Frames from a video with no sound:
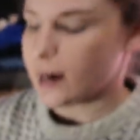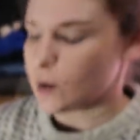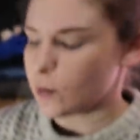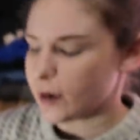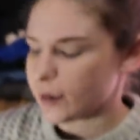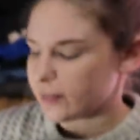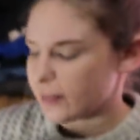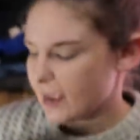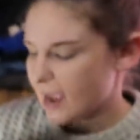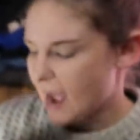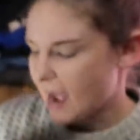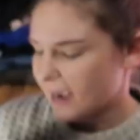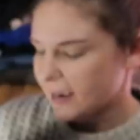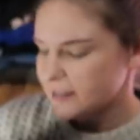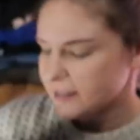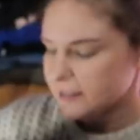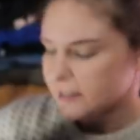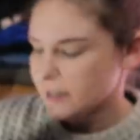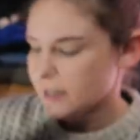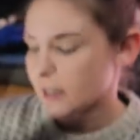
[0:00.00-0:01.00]
anyway, the eye
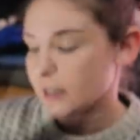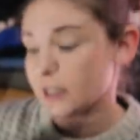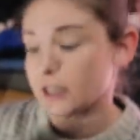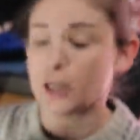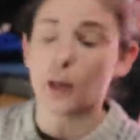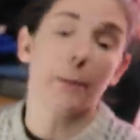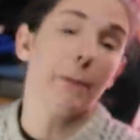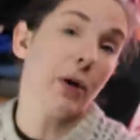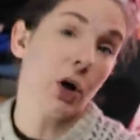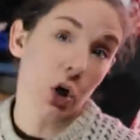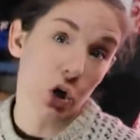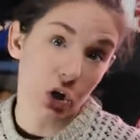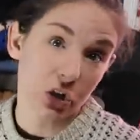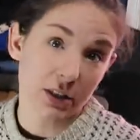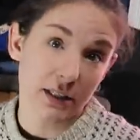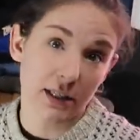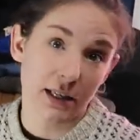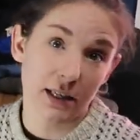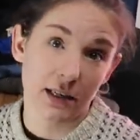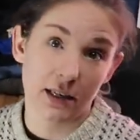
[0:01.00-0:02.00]
is like a little
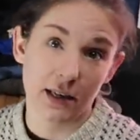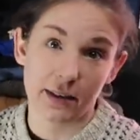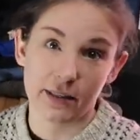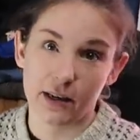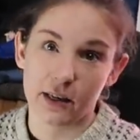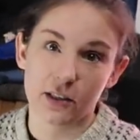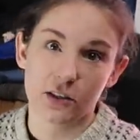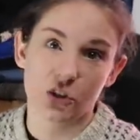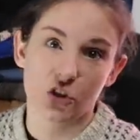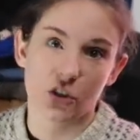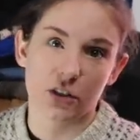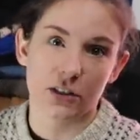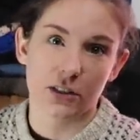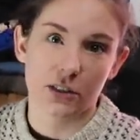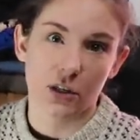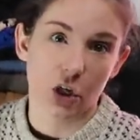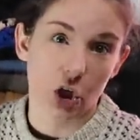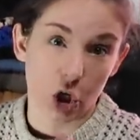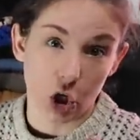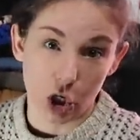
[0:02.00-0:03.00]
person, and then it's
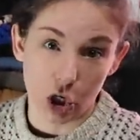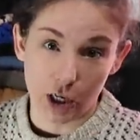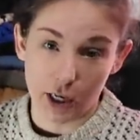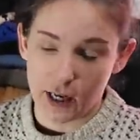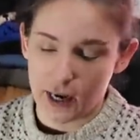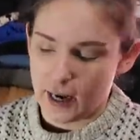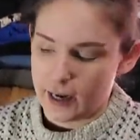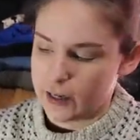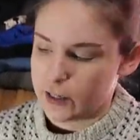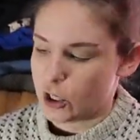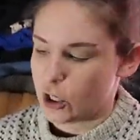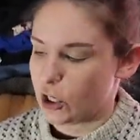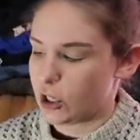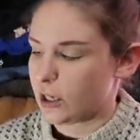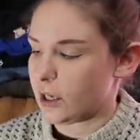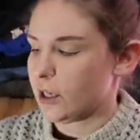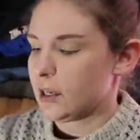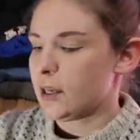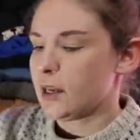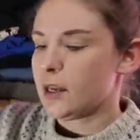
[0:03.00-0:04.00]
just cook. I
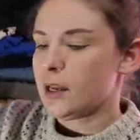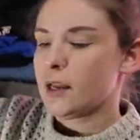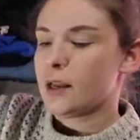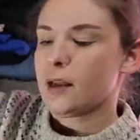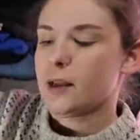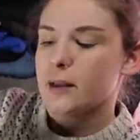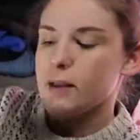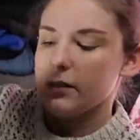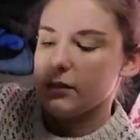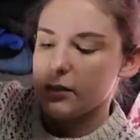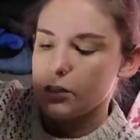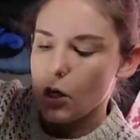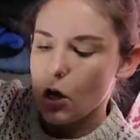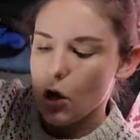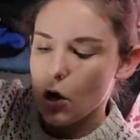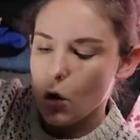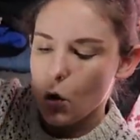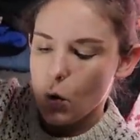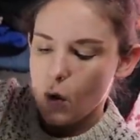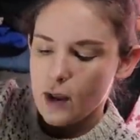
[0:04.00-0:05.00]
cook.
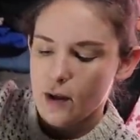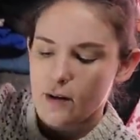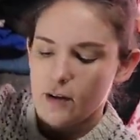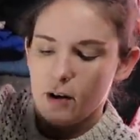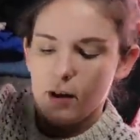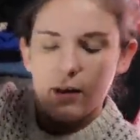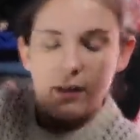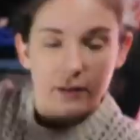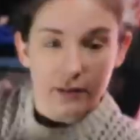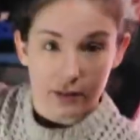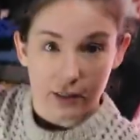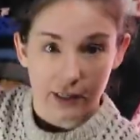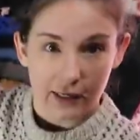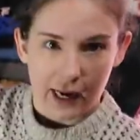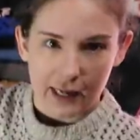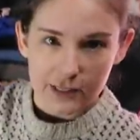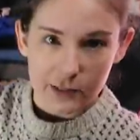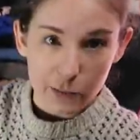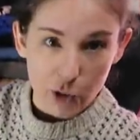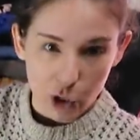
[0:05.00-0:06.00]
So,
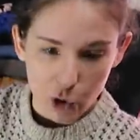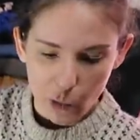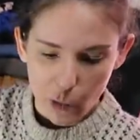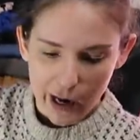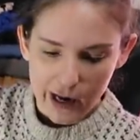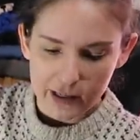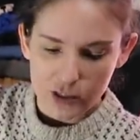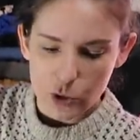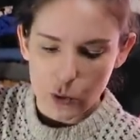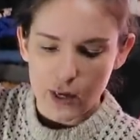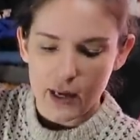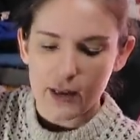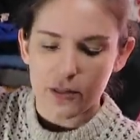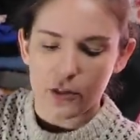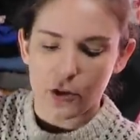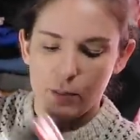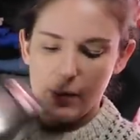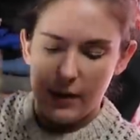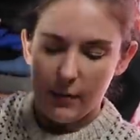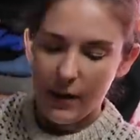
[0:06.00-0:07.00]
got some good weight to it.
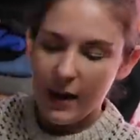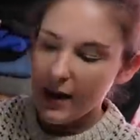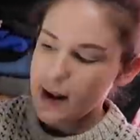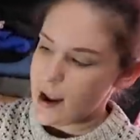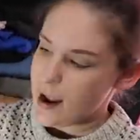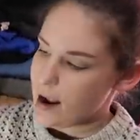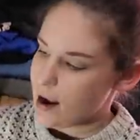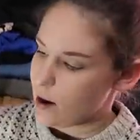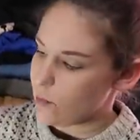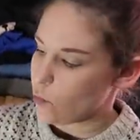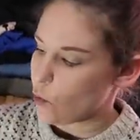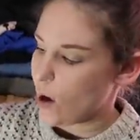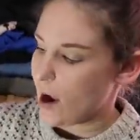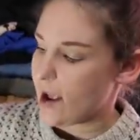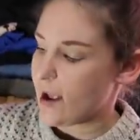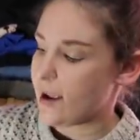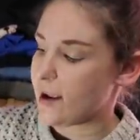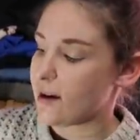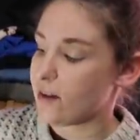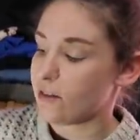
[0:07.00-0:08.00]
They're made by
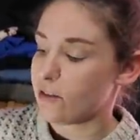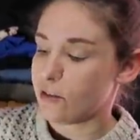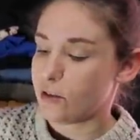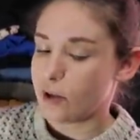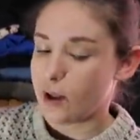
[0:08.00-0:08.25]
Amway.